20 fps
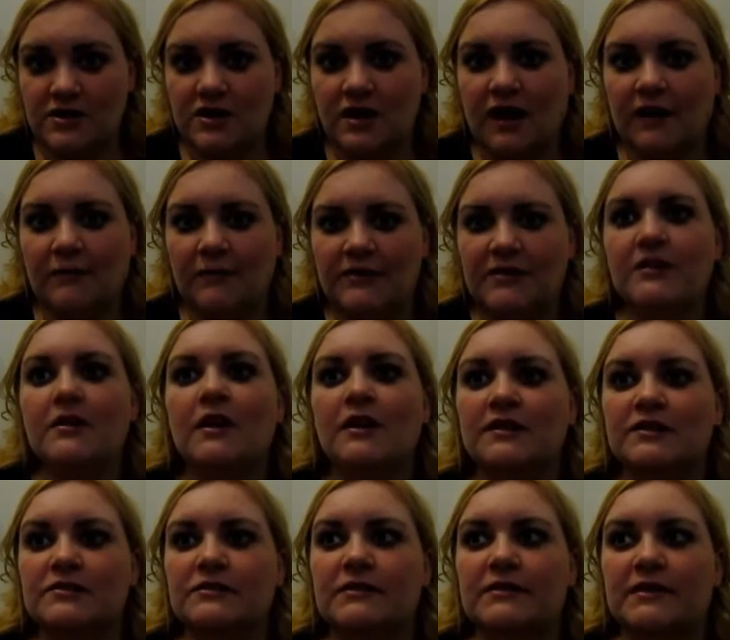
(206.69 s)
I went to
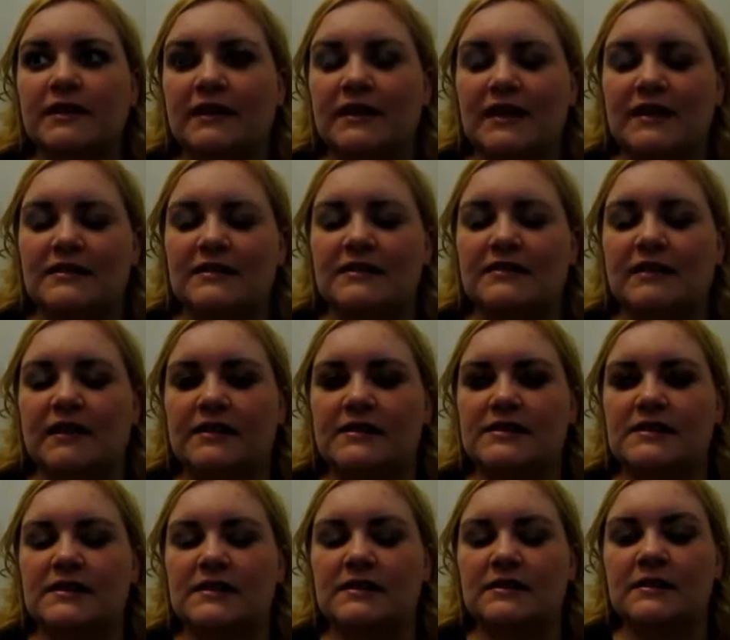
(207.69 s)
college when I was like 18,
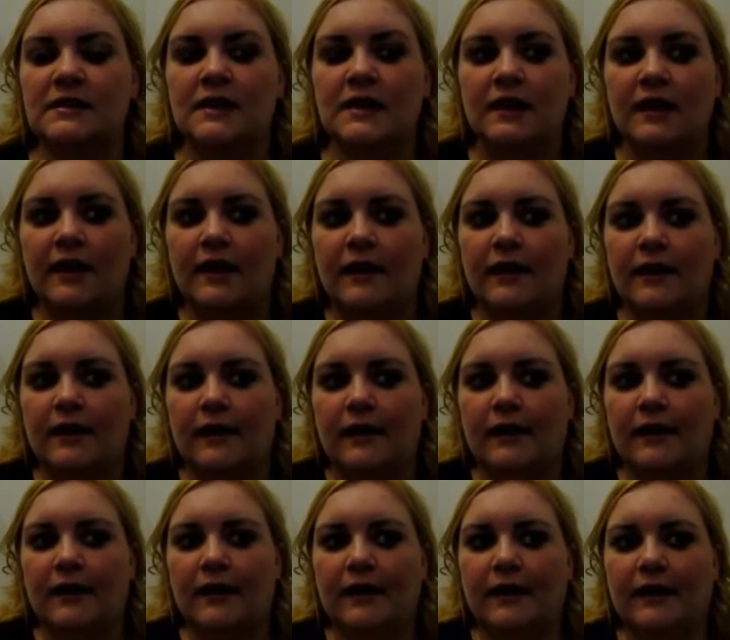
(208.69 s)
19.
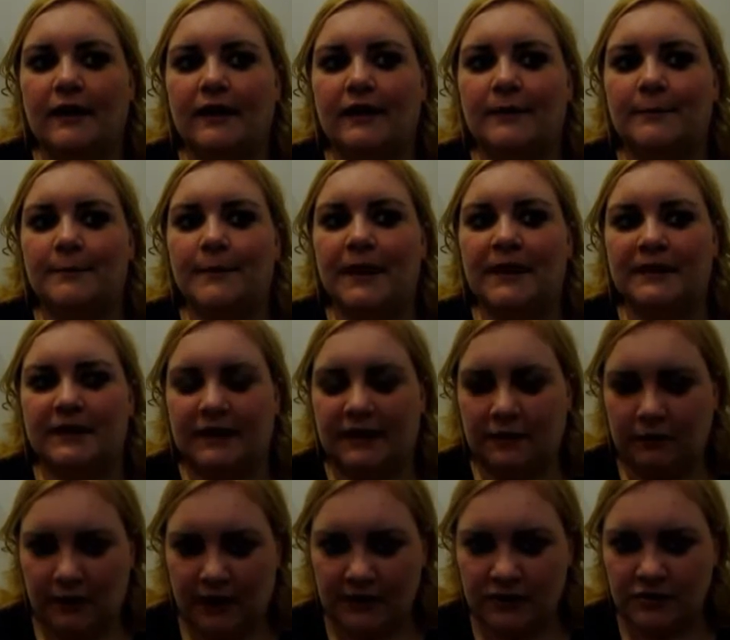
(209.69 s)
And then I
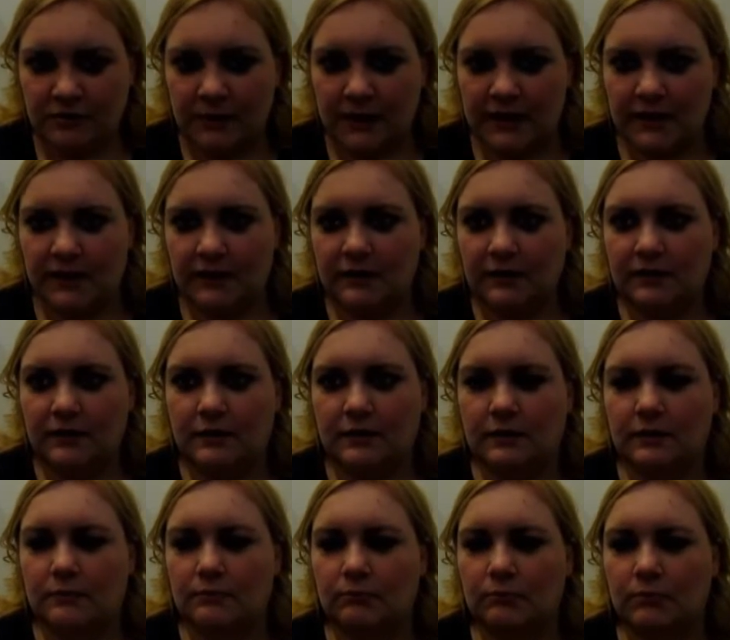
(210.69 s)
graduated.
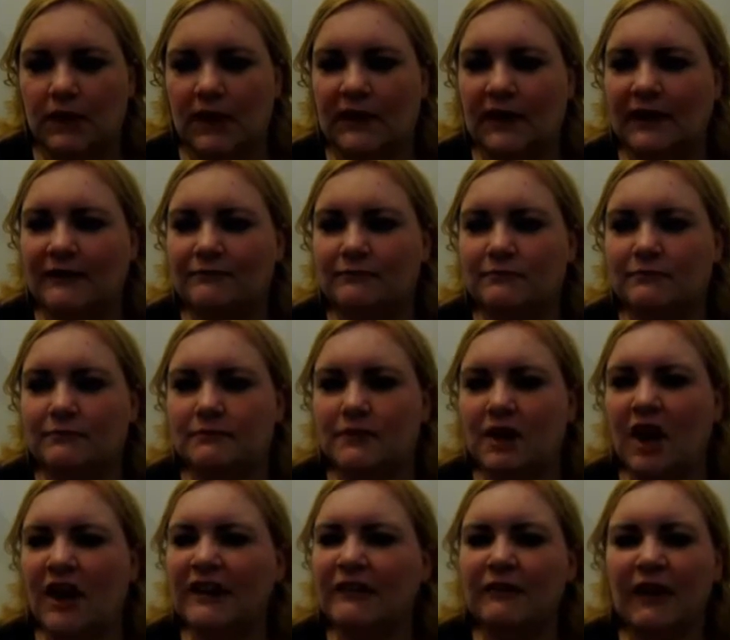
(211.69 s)
And I
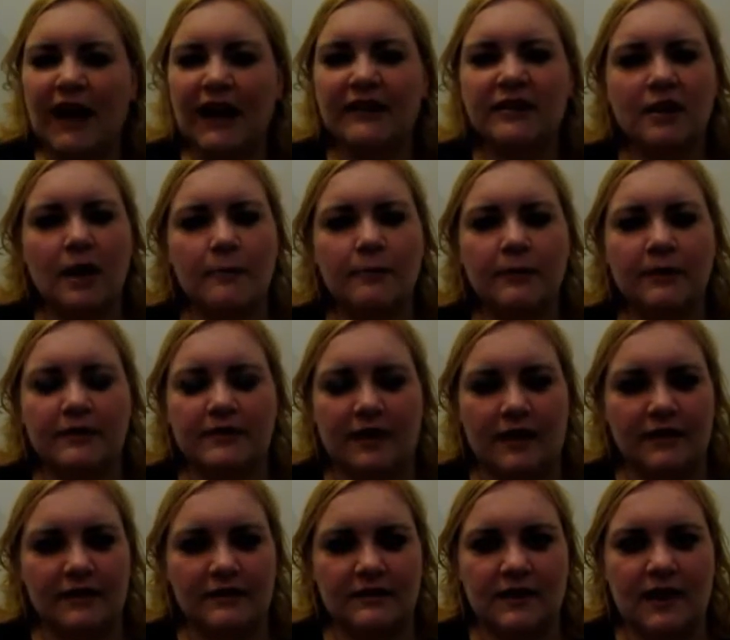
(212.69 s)
kind of had a couple
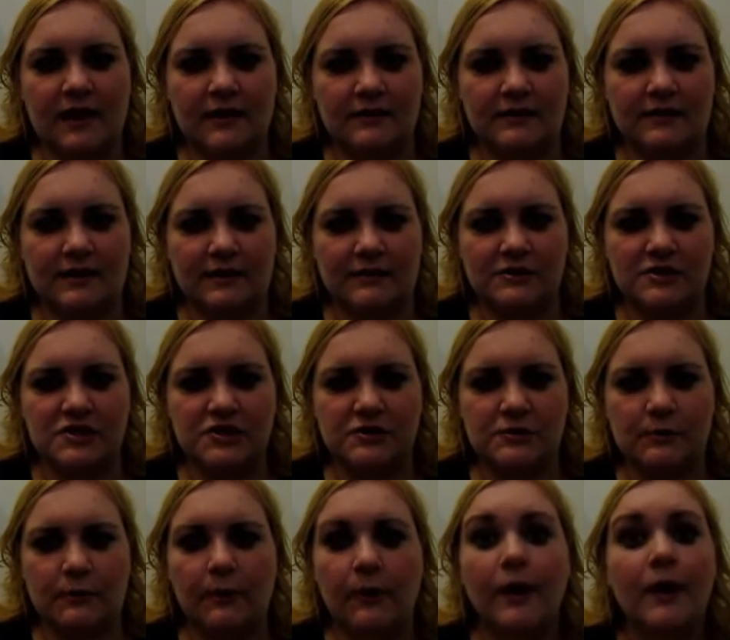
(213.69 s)
anxiety attacks then
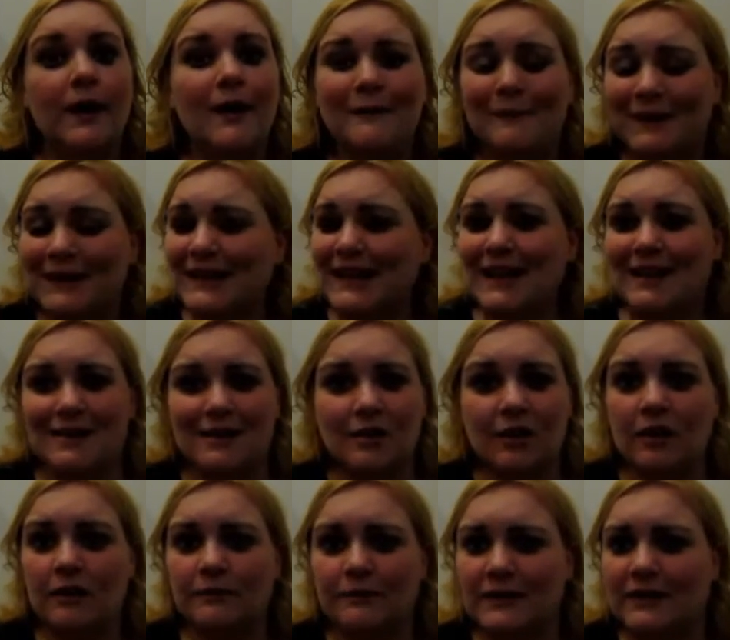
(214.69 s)
too. But again,
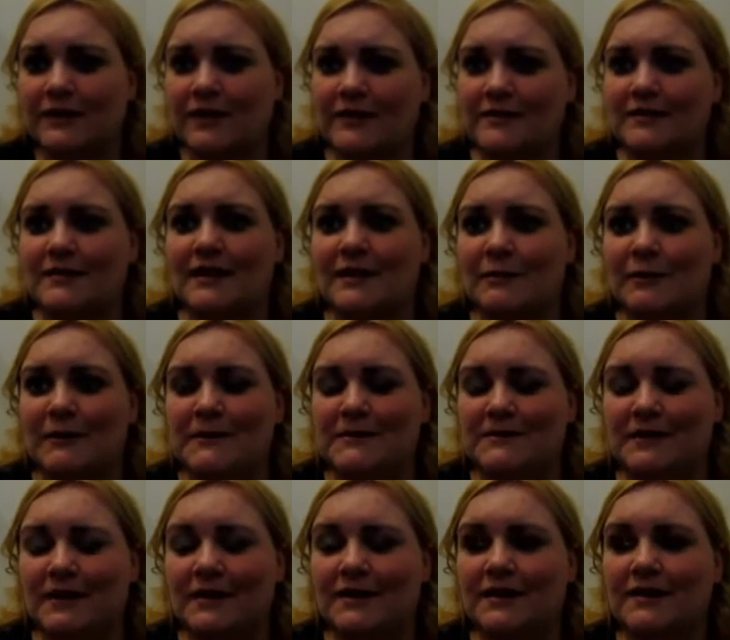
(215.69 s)
not realizing they were
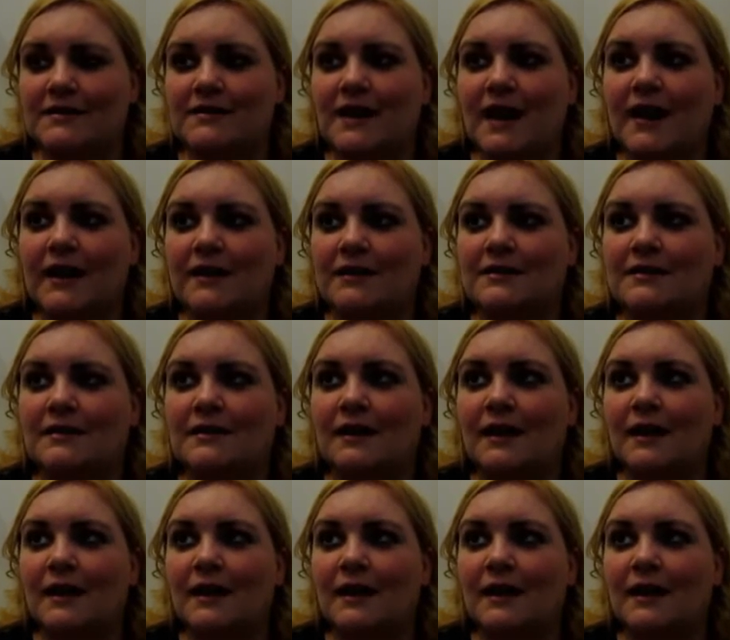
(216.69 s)
anxiety attacks.